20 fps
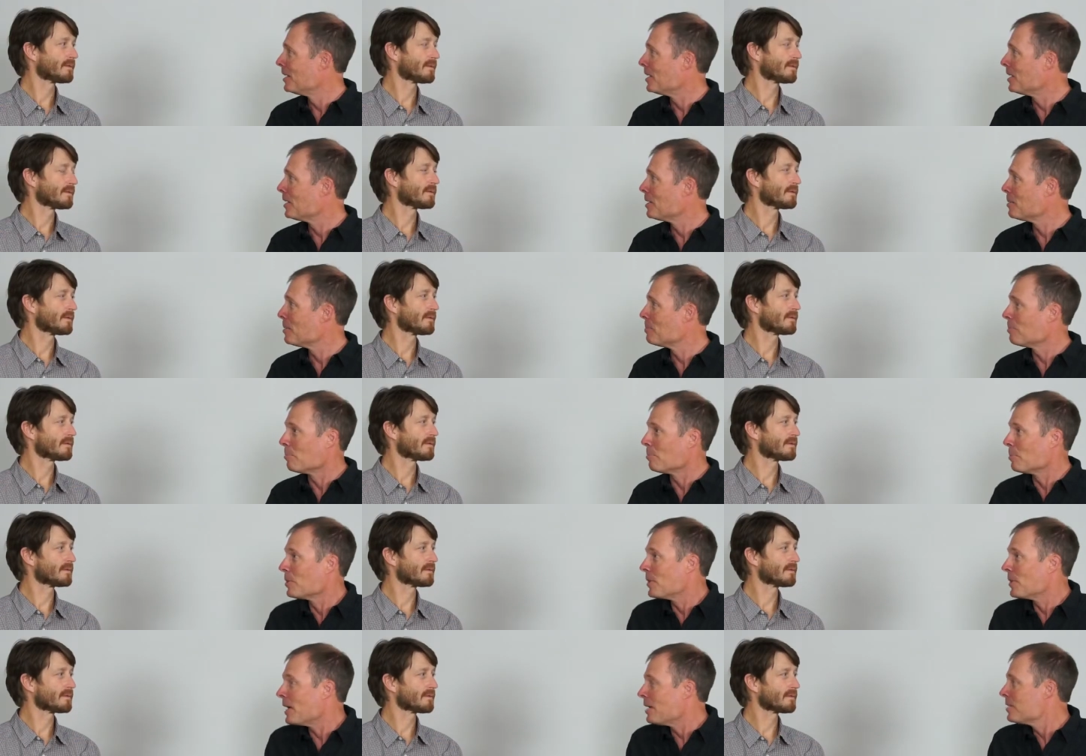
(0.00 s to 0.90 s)

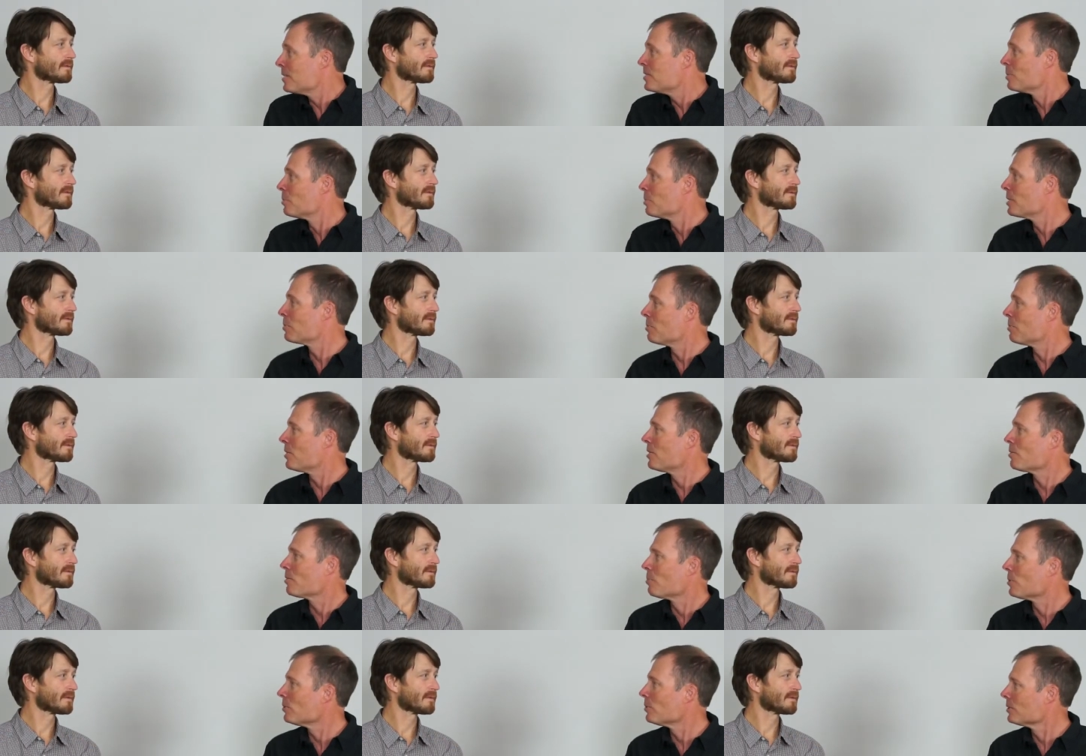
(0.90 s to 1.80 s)
Speaker 1: but that is a big
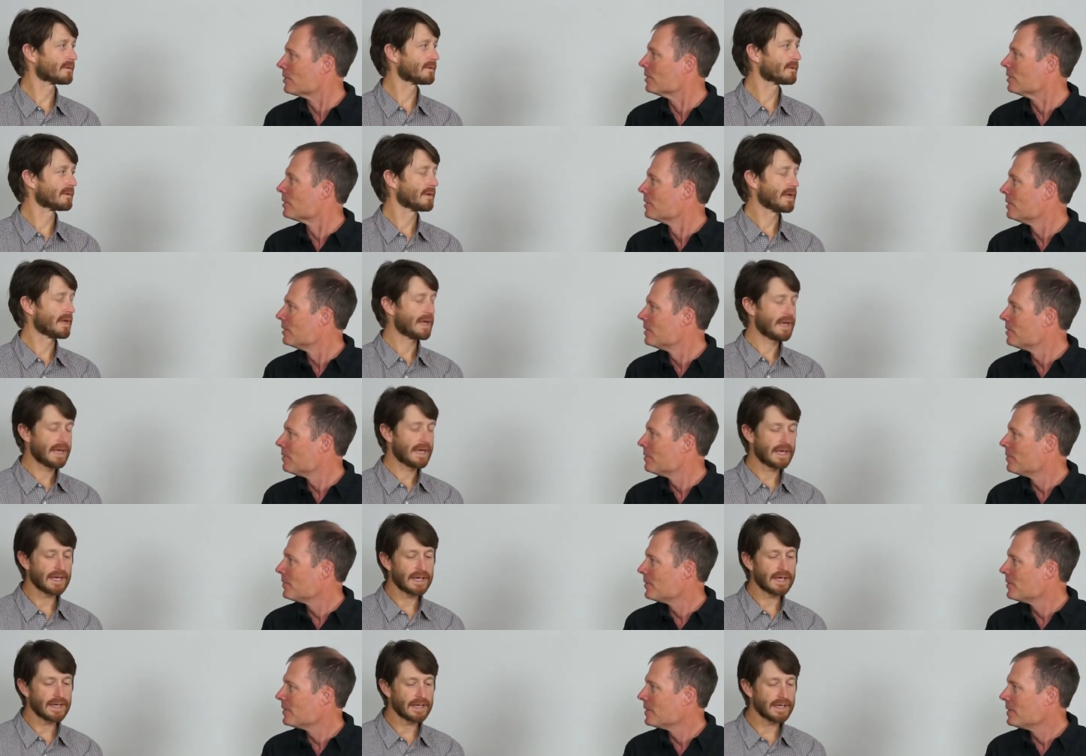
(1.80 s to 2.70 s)
part of Boulder.
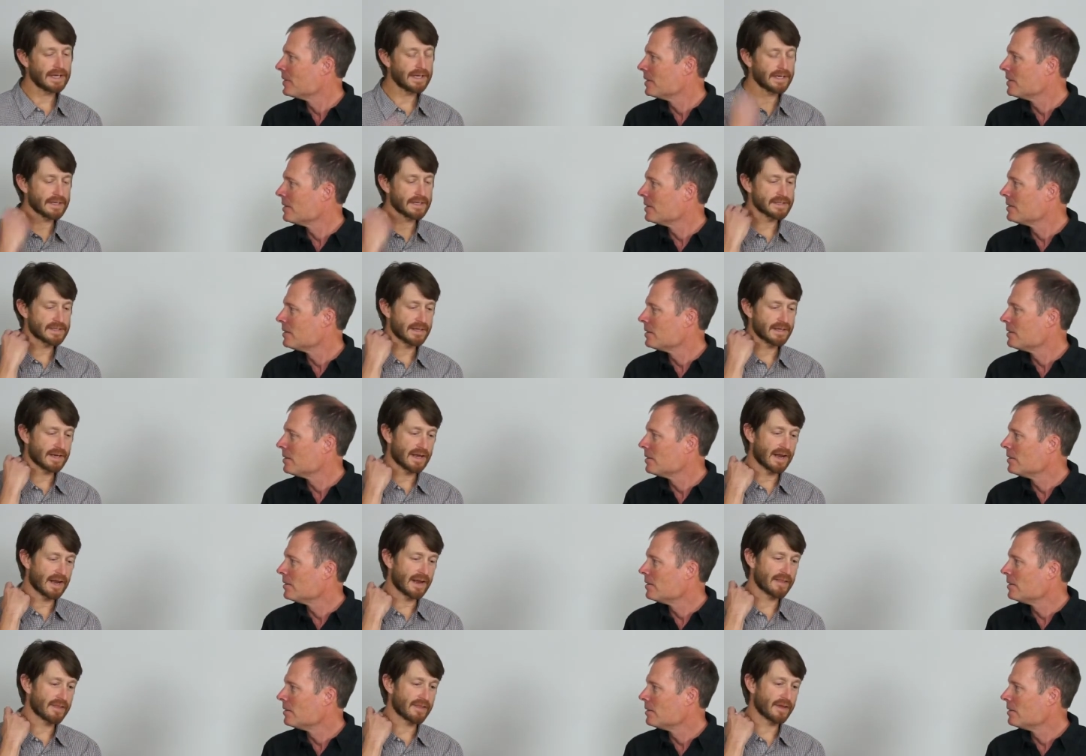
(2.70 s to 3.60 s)
It is,
Speaker 2: and
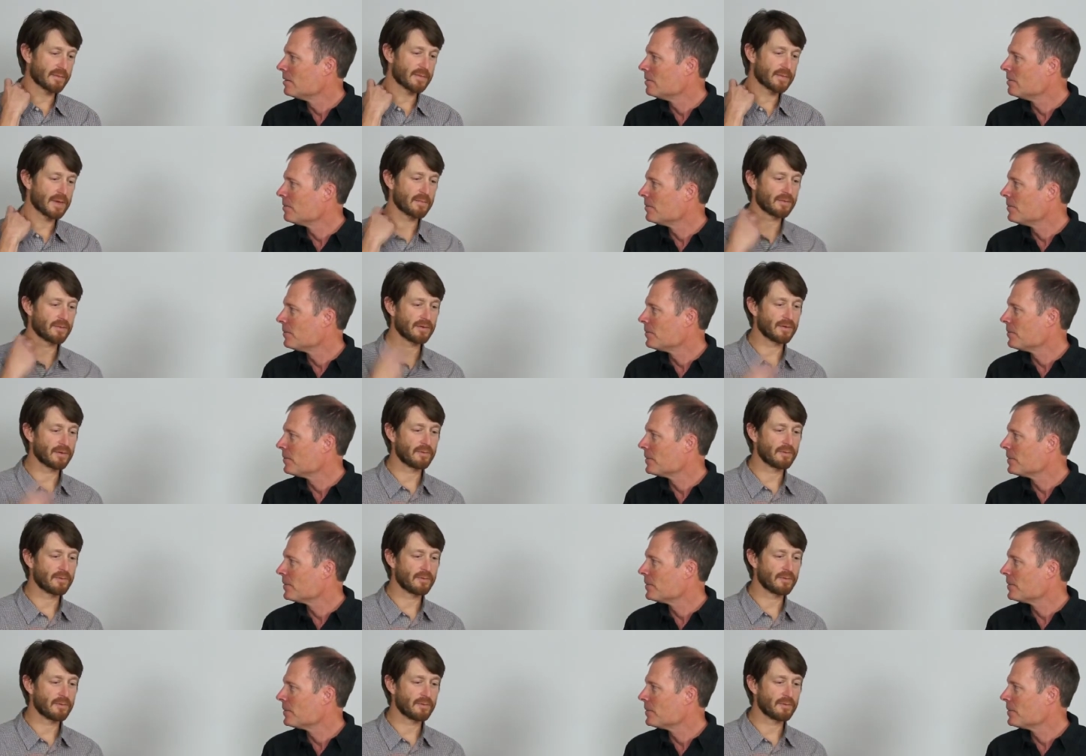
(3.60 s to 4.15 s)
I think people are